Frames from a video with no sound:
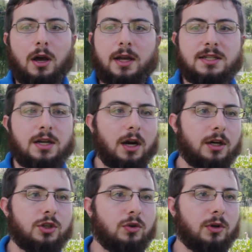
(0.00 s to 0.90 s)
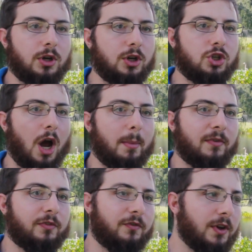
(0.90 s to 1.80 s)
it's not going to do a good job
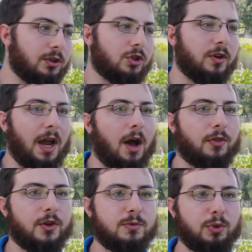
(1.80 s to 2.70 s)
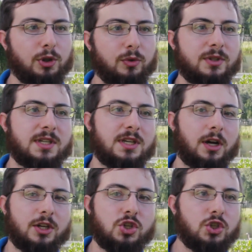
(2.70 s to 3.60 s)
of filtering out those pollutants. It's not going to